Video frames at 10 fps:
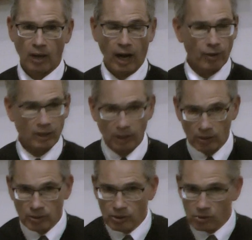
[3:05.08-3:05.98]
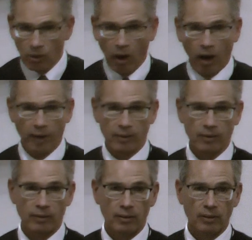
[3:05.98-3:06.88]
Our guilt is gone.
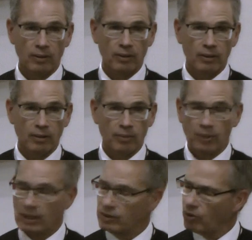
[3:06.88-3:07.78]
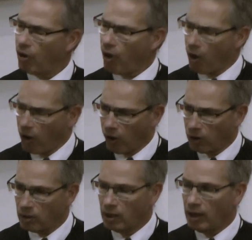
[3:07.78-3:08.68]
Because
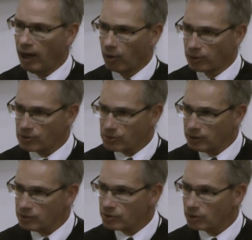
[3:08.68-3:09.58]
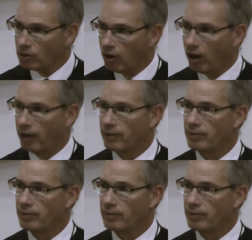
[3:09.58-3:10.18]
all our sins are gone.